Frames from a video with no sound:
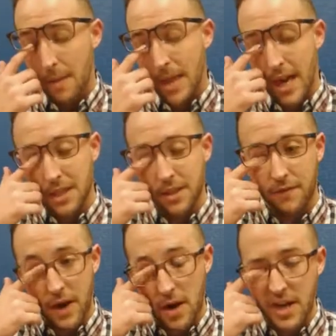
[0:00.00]
That is a
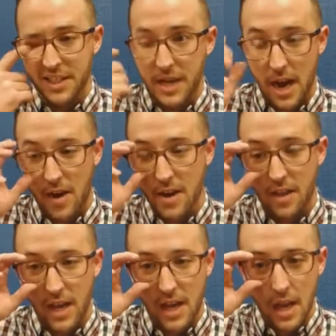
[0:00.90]
very scary
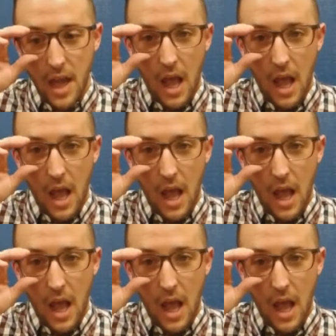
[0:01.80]
thing.